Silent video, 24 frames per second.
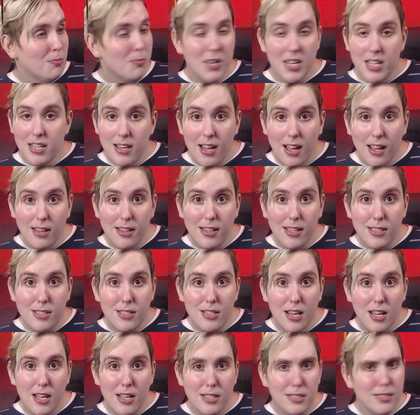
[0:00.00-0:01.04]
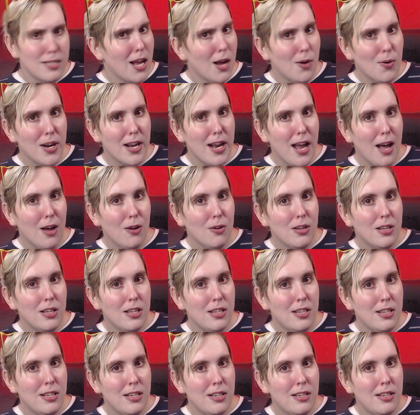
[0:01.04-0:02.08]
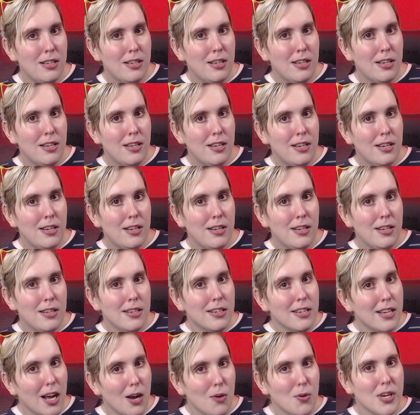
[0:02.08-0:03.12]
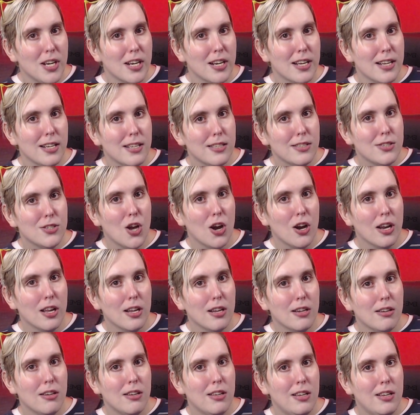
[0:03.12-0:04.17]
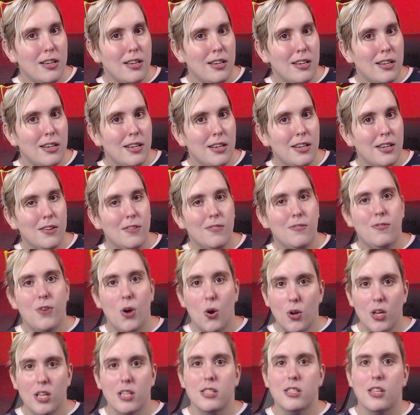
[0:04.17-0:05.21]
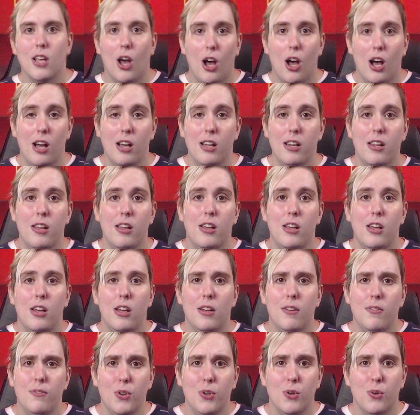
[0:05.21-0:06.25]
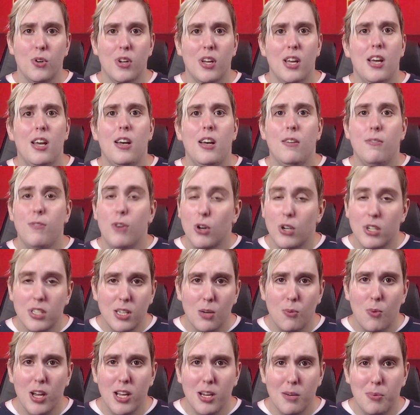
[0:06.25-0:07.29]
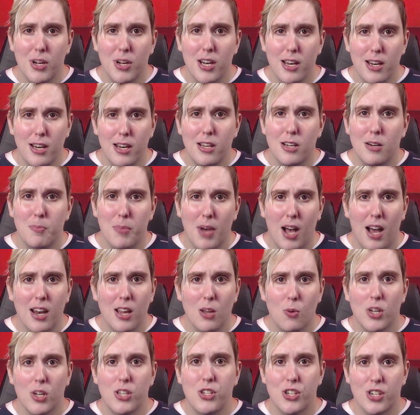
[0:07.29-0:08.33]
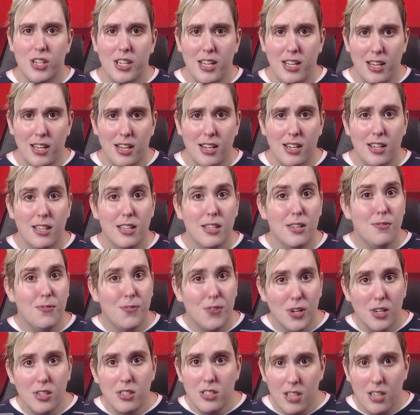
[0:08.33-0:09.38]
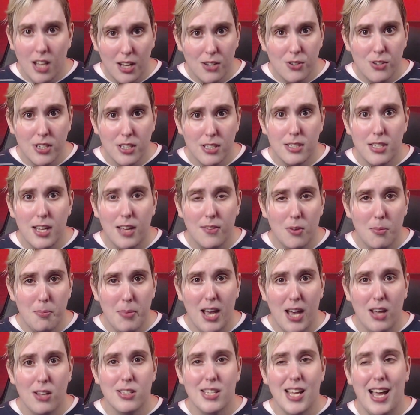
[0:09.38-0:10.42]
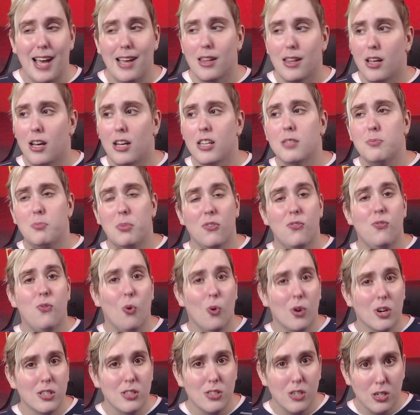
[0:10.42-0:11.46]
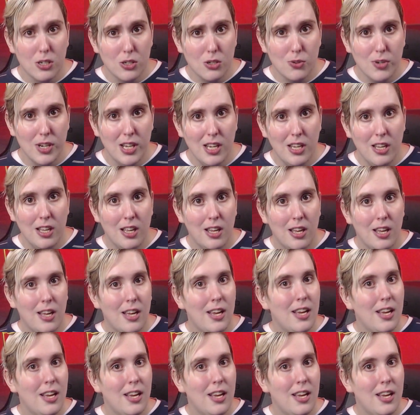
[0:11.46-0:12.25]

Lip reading: but it's not right now. Not when you're getting started. Focus on food. Focus on what you're putting in your body, what you're eating. The first 107 pounds I lost before surgery